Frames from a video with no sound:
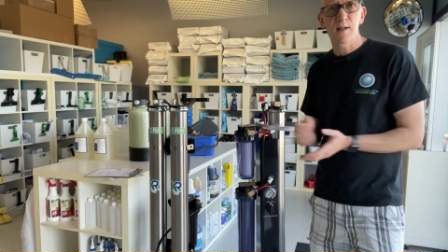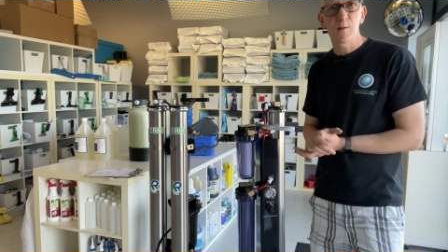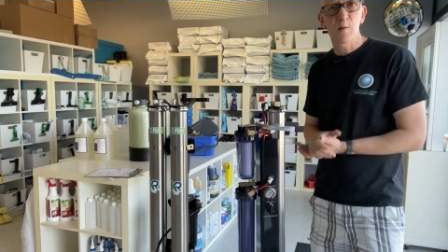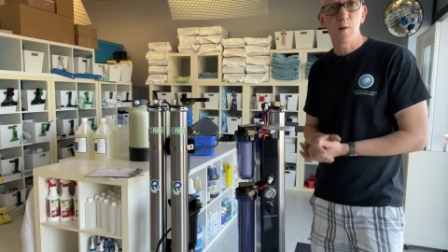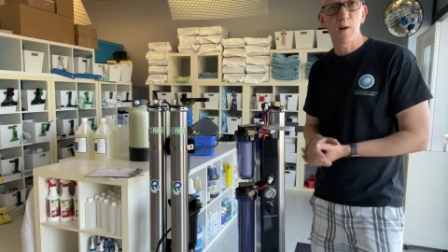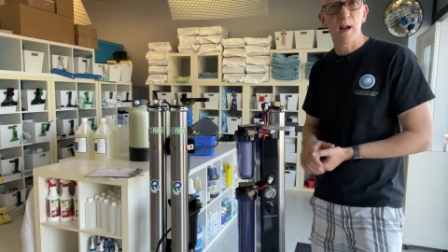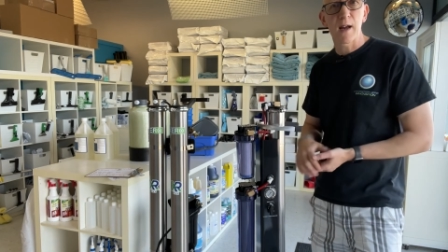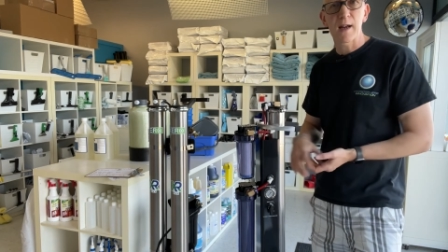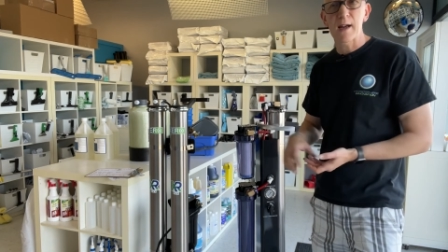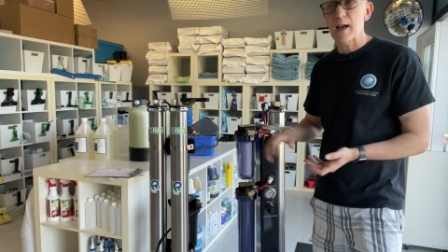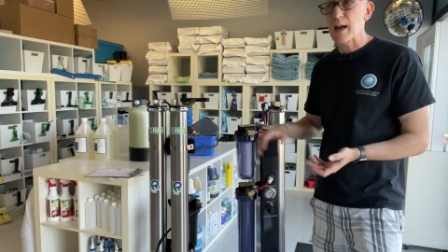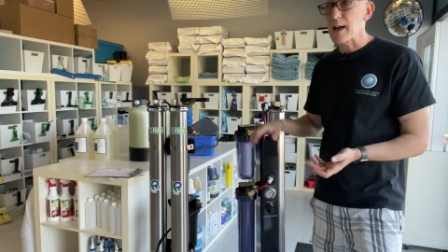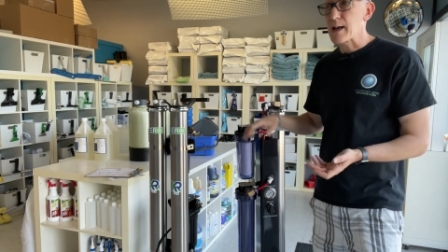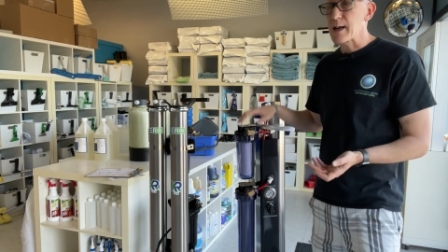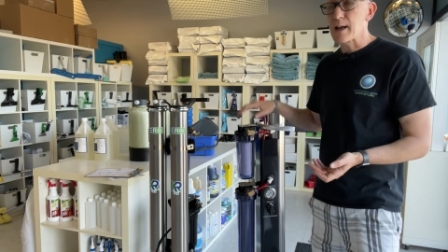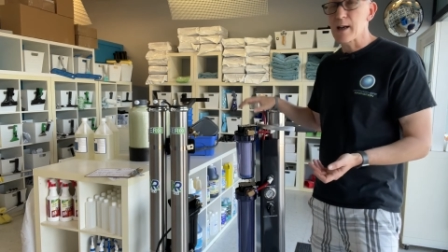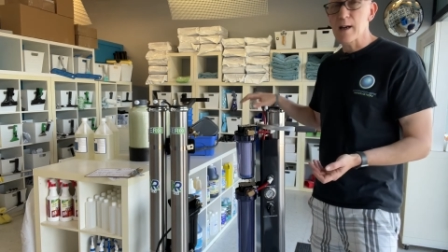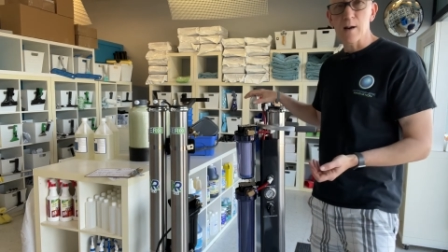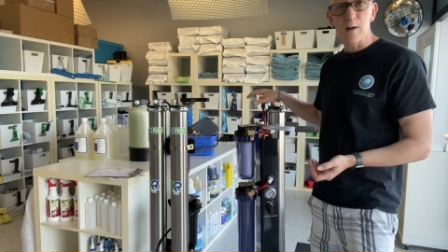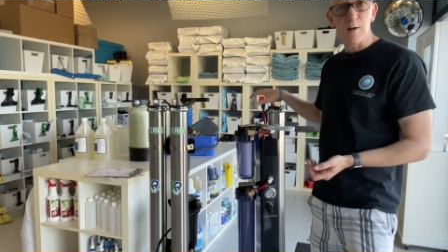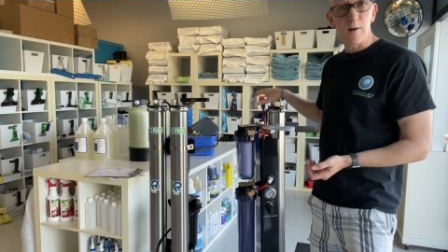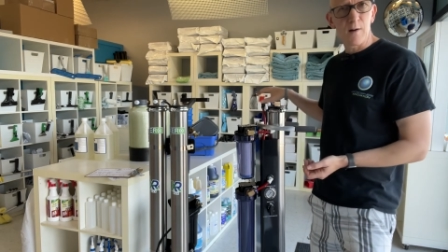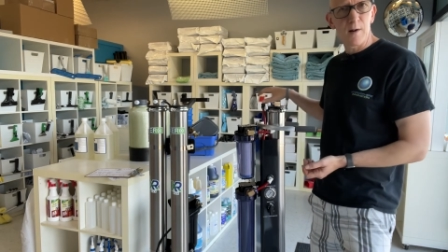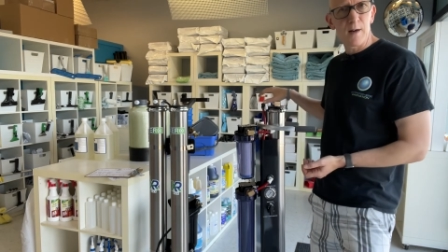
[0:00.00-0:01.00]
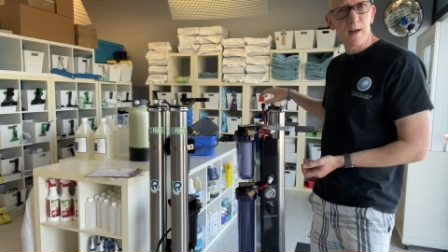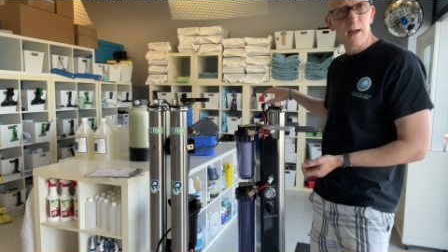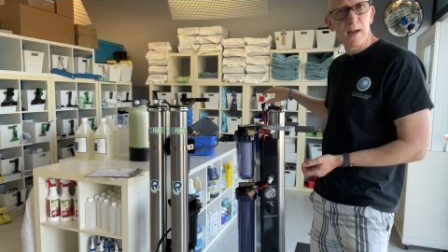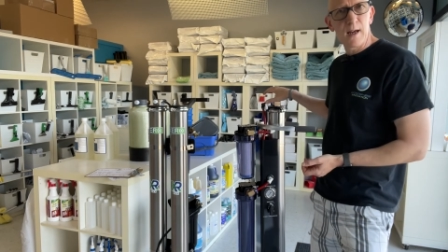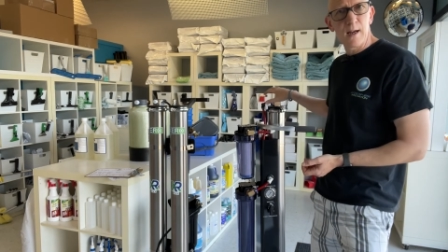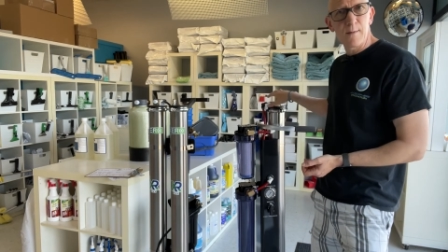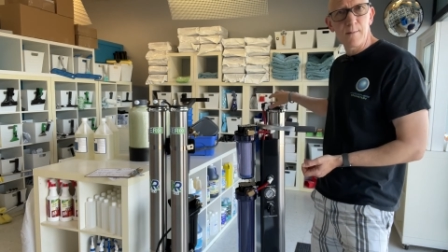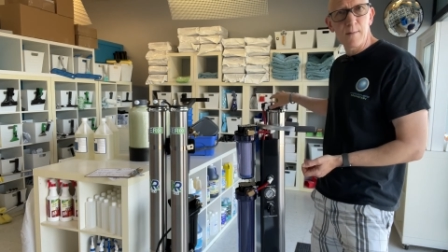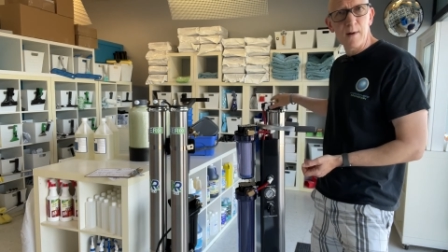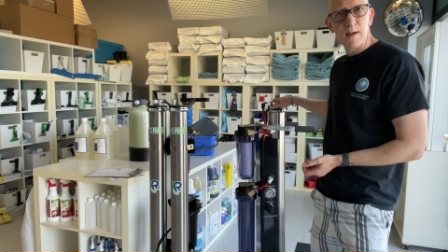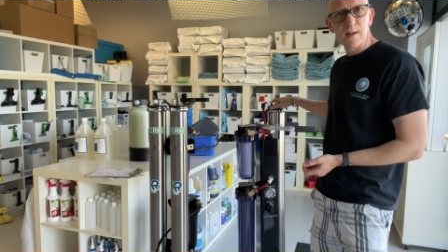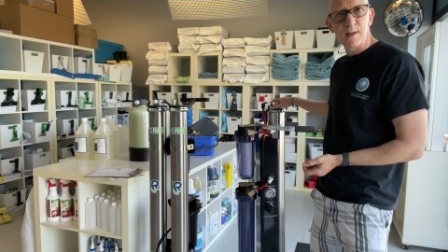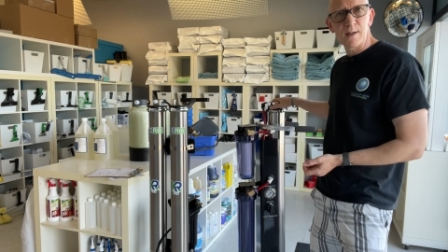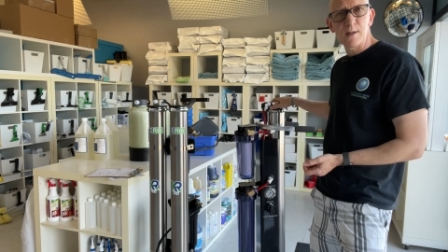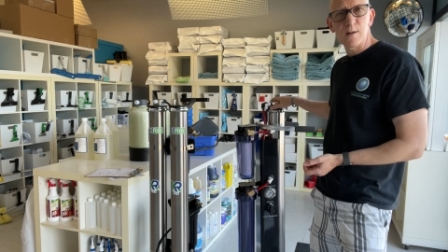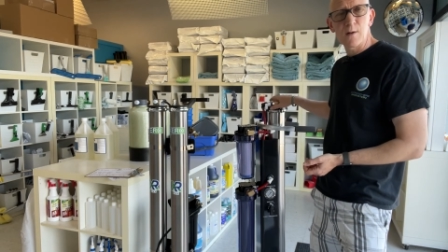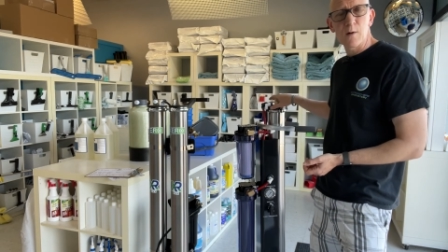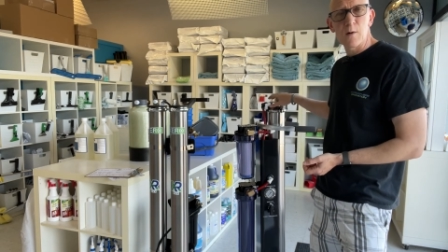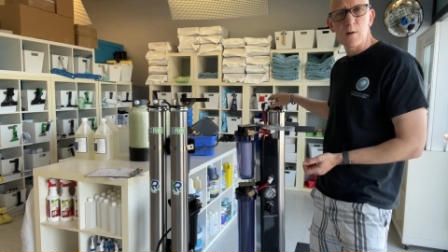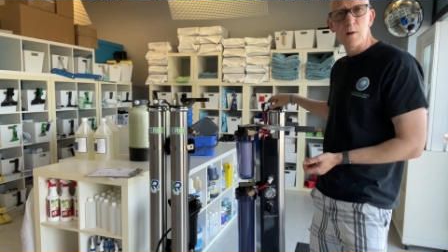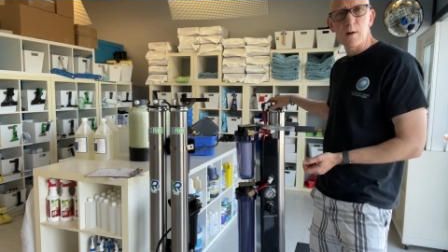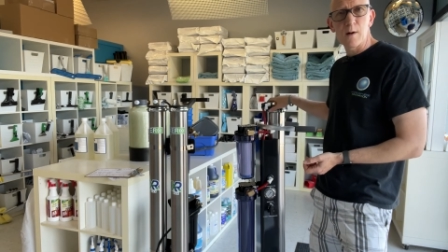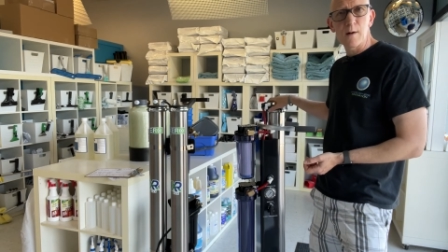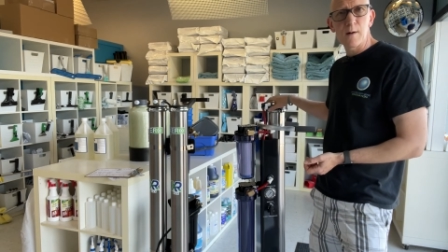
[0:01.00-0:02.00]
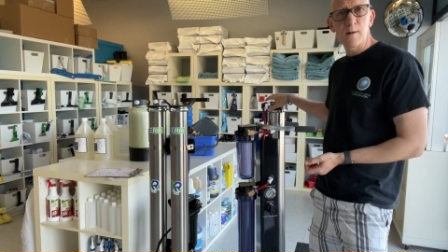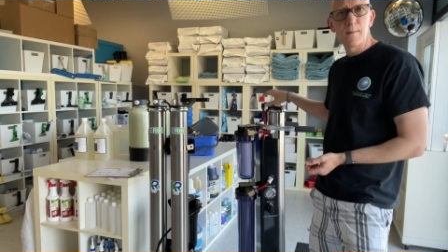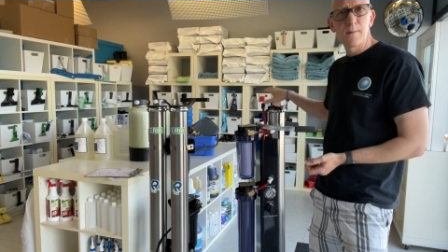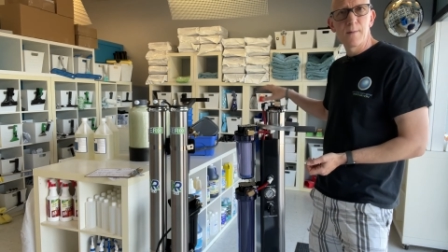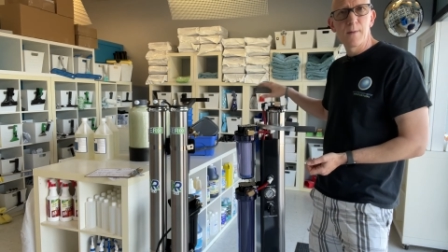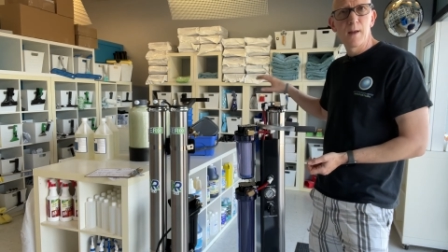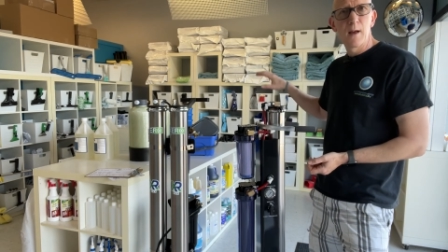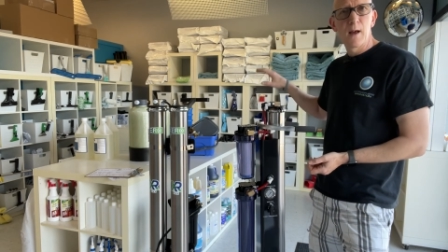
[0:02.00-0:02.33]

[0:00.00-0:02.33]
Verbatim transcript: is what I get here in my store